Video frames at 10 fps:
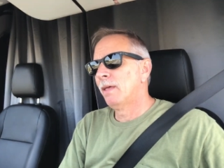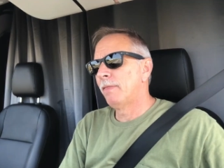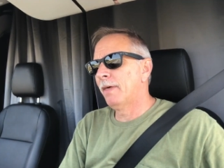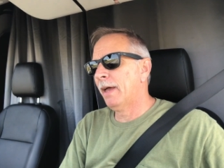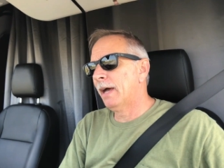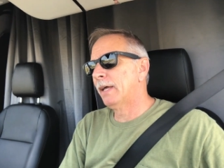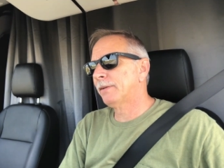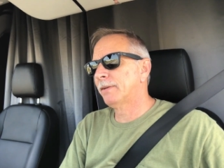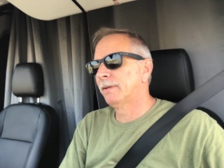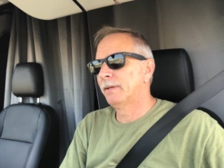that
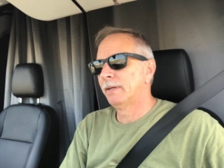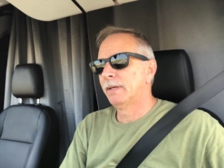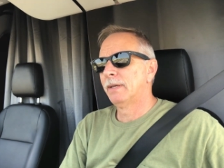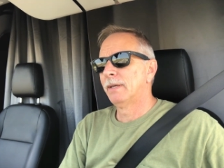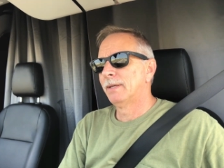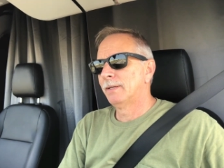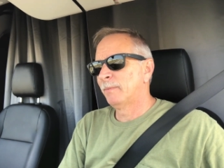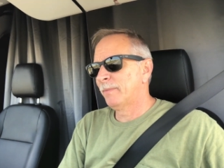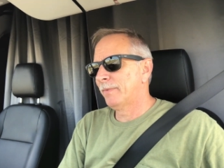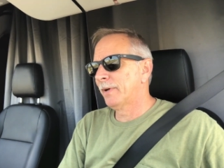
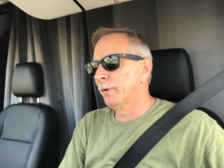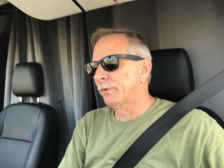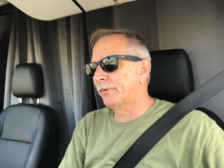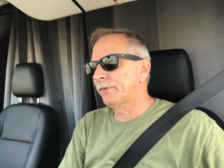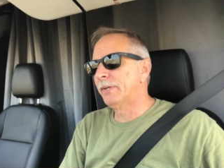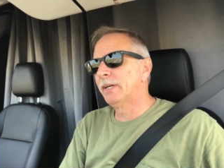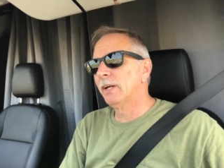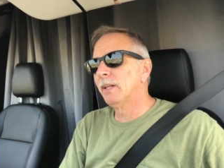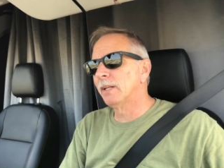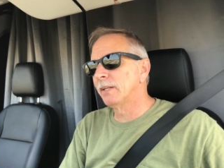there was
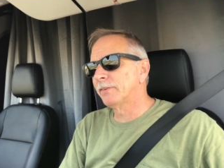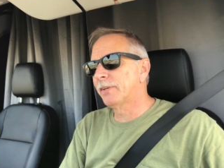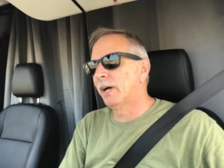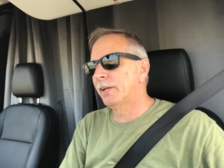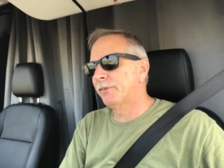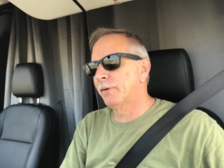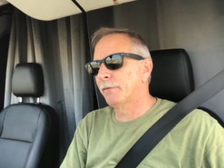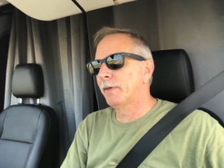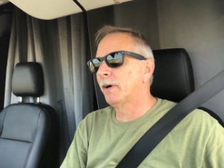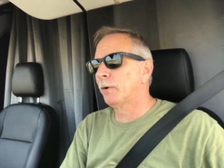still a touch
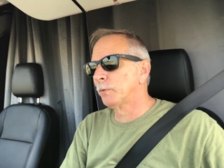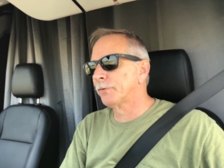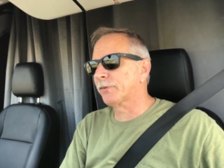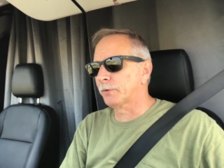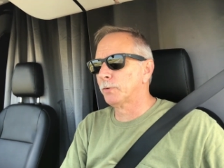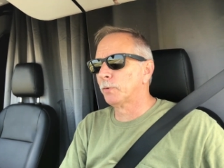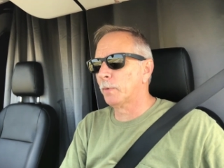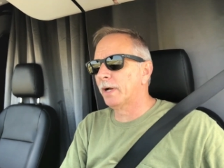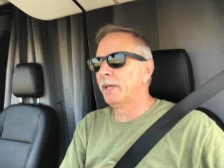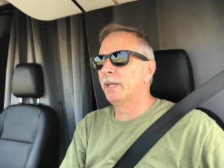of the old school
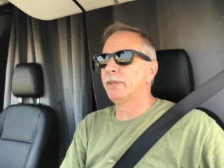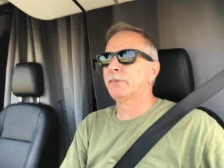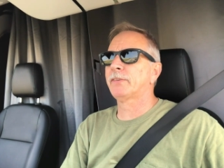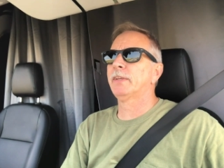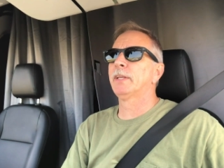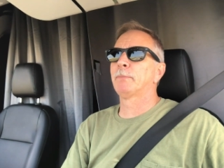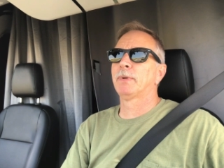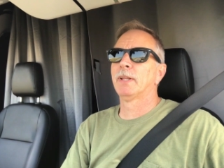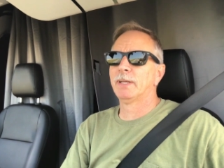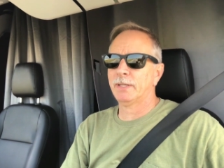ways in
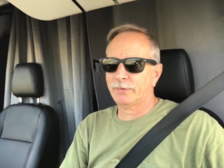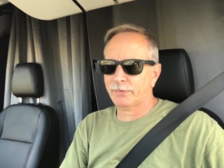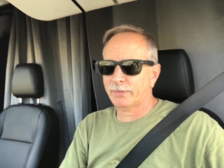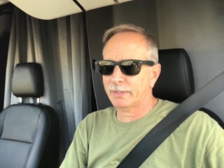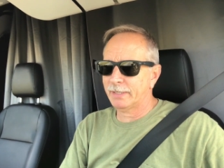place.